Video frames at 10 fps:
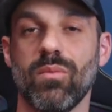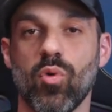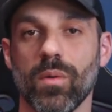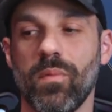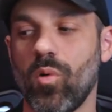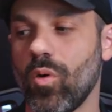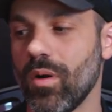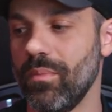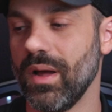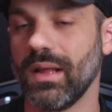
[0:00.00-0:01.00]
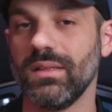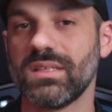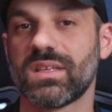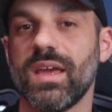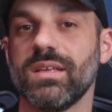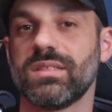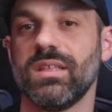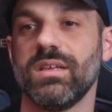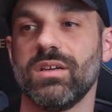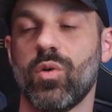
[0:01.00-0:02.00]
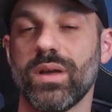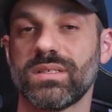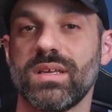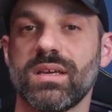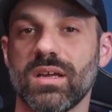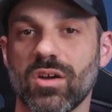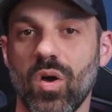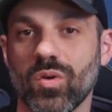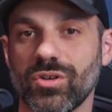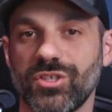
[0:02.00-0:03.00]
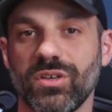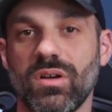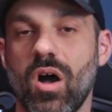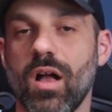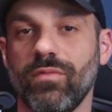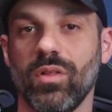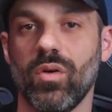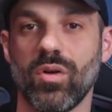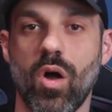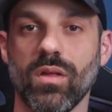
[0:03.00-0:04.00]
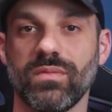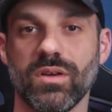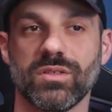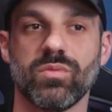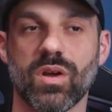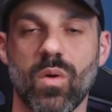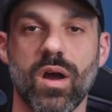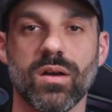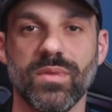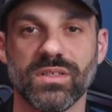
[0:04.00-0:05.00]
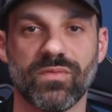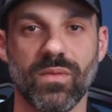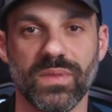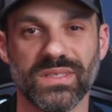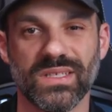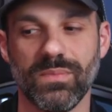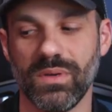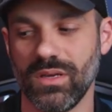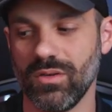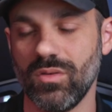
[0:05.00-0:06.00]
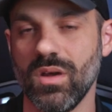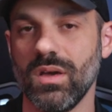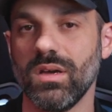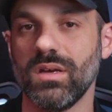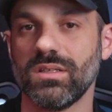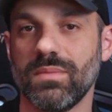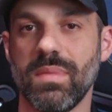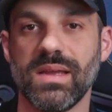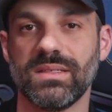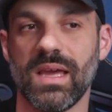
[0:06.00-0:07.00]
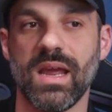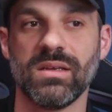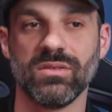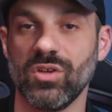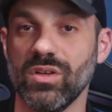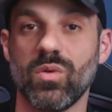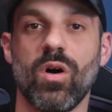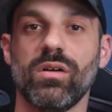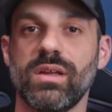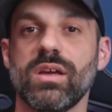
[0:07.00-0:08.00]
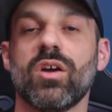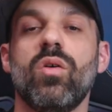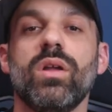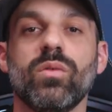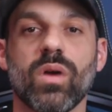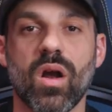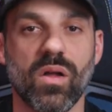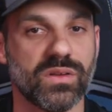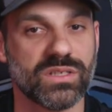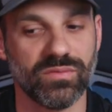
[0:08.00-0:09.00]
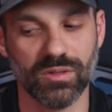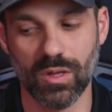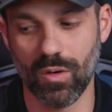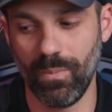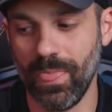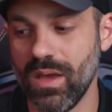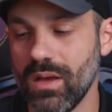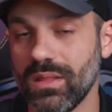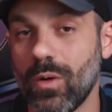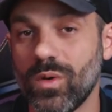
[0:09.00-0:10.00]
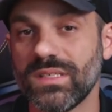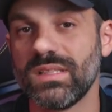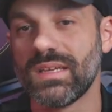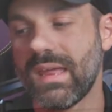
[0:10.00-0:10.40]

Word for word: more poor, but in this case, the QuickSync encoder should offload all of those requirements from the CPU to maintain good quality encoding regardless of the load. That wasn't the